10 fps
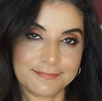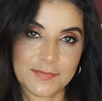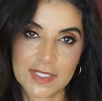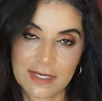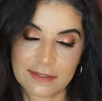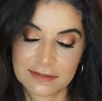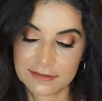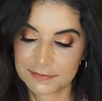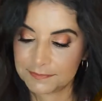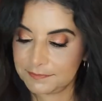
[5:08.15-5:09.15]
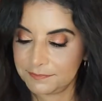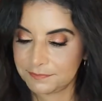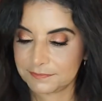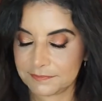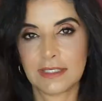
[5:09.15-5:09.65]
Yes.
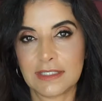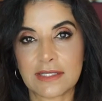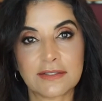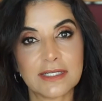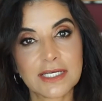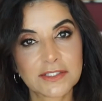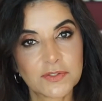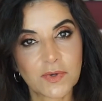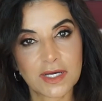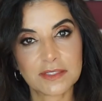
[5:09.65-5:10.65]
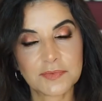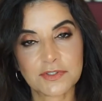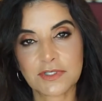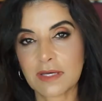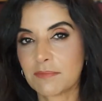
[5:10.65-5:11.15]
Now the next two items,
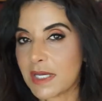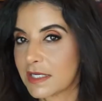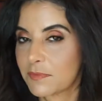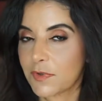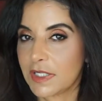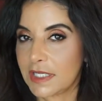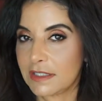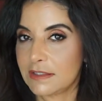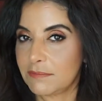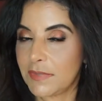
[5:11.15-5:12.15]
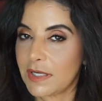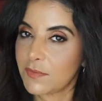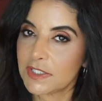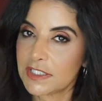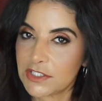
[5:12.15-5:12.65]
they're not makeup related, but I
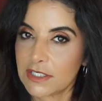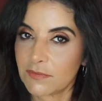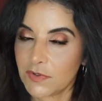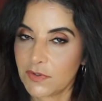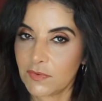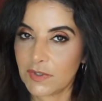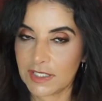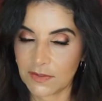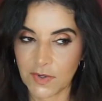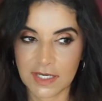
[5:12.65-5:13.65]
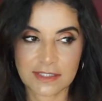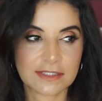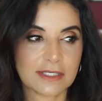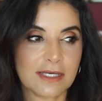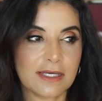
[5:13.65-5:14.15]
wanted to share it with you
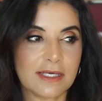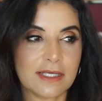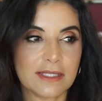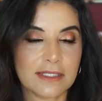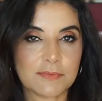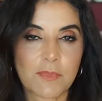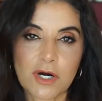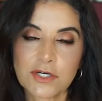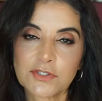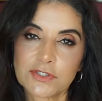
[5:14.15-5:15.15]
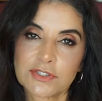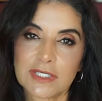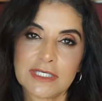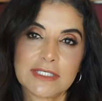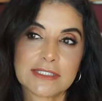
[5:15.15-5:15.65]
anyways. The March
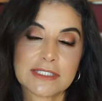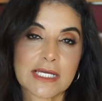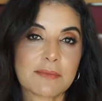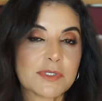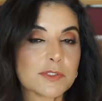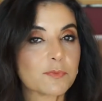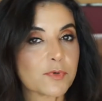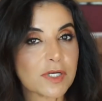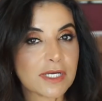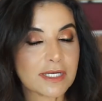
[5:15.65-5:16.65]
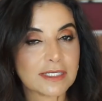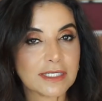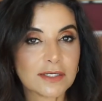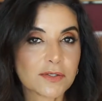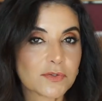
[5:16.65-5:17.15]
is the time of spring, and
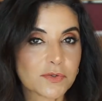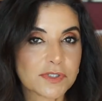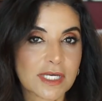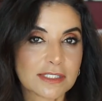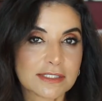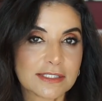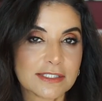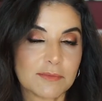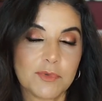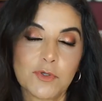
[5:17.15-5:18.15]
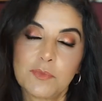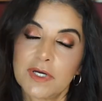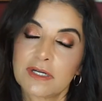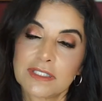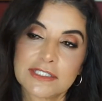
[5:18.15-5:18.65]
here in North Texas, the
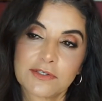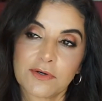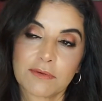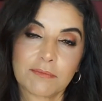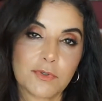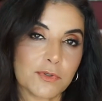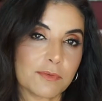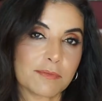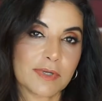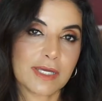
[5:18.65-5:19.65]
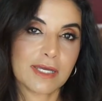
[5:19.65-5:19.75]
bluebonnets are in bloom.